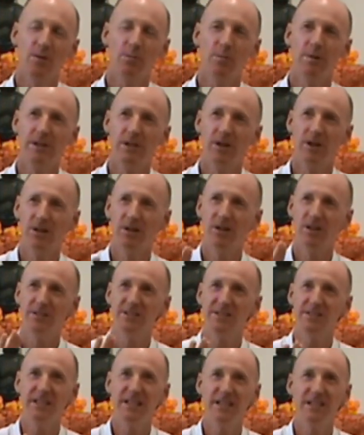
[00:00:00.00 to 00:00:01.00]
We're not
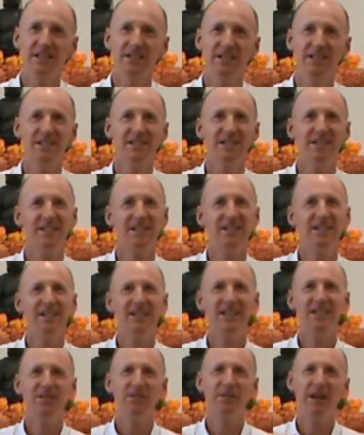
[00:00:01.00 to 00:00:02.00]
lost in it.
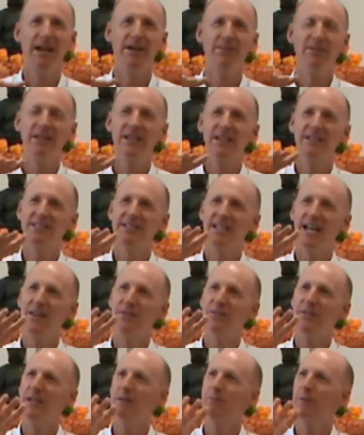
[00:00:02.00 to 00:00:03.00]
We're having that
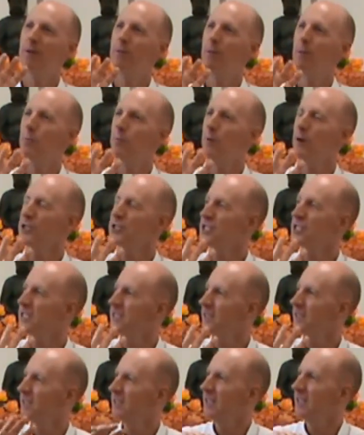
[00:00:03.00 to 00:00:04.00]
same thing where we're
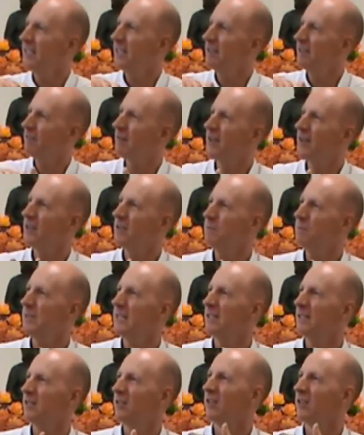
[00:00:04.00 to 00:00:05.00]
watching the thinking rather than
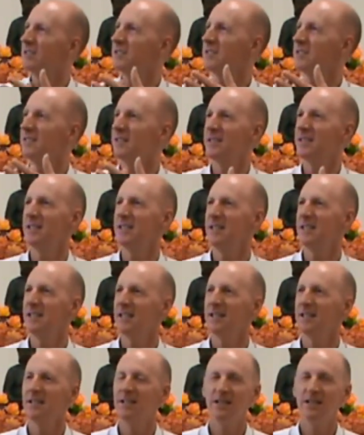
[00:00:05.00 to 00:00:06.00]
being lost in the
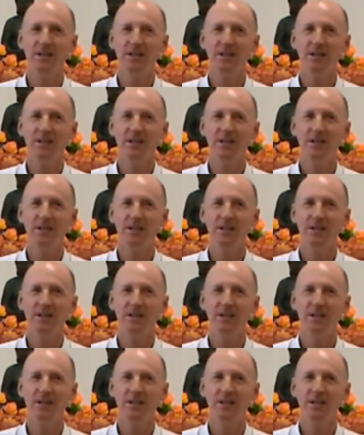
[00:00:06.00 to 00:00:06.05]
thinking.